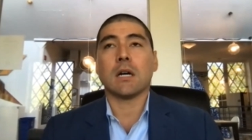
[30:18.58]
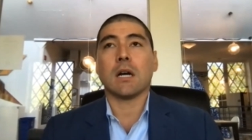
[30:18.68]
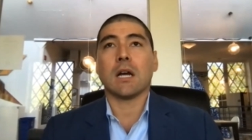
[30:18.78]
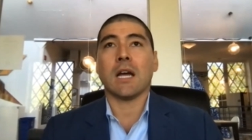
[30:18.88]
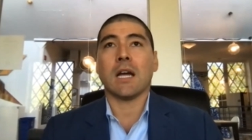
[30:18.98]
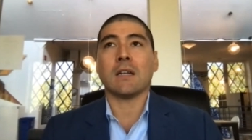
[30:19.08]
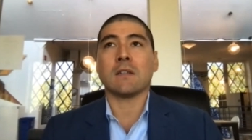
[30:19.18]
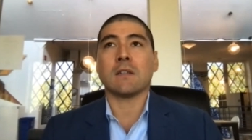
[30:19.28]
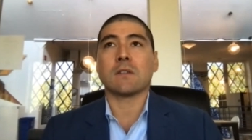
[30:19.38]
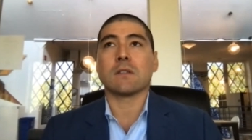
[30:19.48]

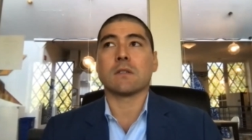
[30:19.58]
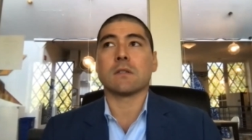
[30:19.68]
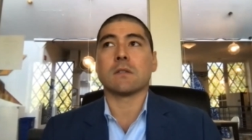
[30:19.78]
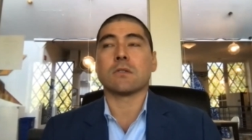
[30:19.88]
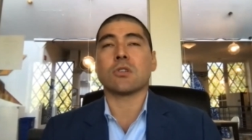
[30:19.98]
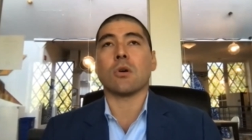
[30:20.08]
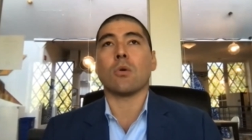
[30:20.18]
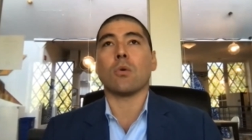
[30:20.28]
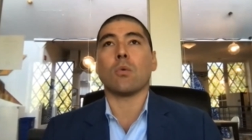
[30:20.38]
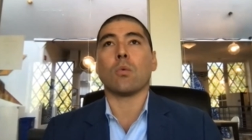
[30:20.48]
And
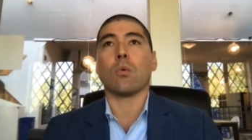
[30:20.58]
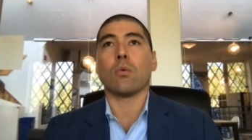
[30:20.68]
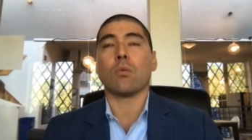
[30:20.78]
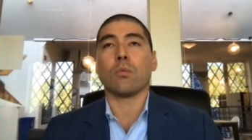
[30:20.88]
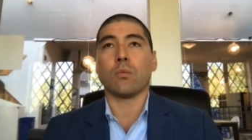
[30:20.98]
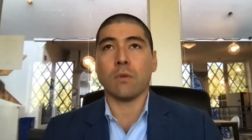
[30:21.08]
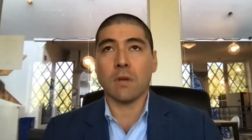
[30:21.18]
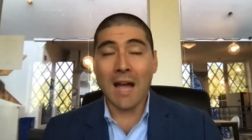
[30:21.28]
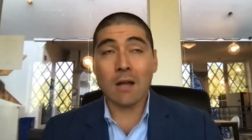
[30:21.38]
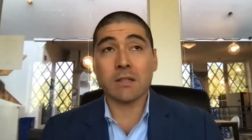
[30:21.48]
so
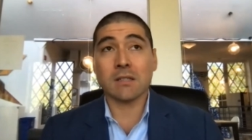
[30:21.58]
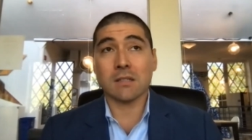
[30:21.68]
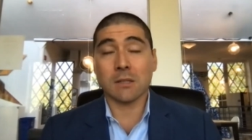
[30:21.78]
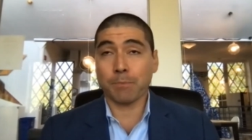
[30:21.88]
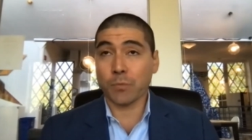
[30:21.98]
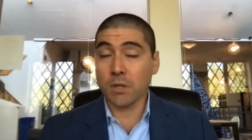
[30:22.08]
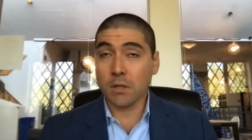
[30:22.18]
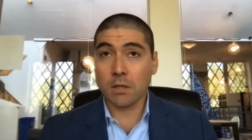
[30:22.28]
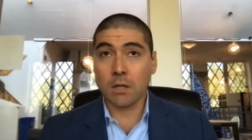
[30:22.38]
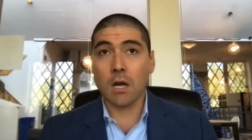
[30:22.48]
now that
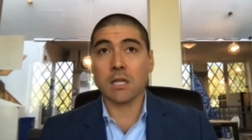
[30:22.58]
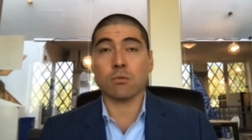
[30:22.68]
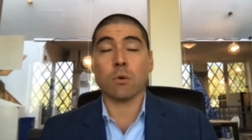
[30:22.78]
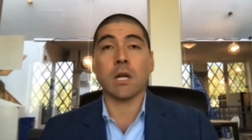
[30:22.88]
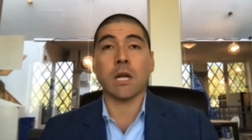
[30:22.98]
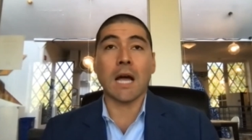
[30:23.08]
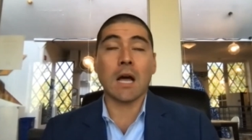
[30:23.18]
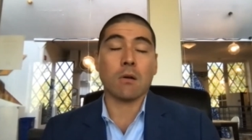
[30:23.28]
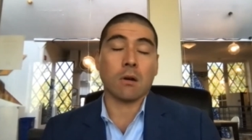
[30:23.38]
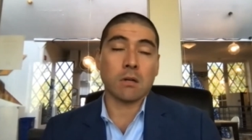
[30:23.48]
the clock is running
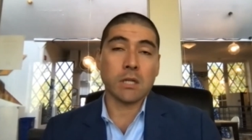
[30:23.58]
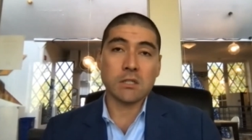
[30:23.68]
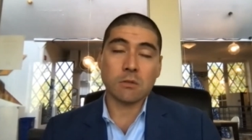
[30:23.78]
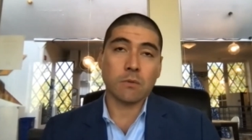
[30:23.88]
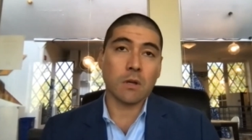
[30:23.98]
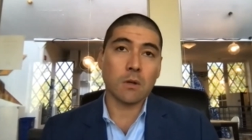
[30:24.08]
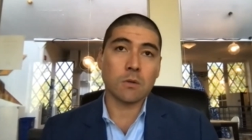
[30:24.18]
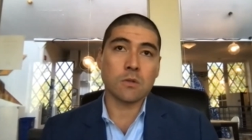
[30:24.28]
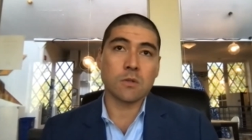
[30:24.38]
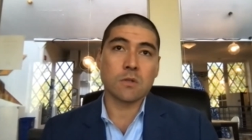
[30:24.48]
out on each of
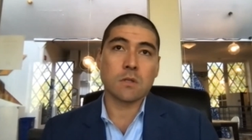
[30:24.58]
those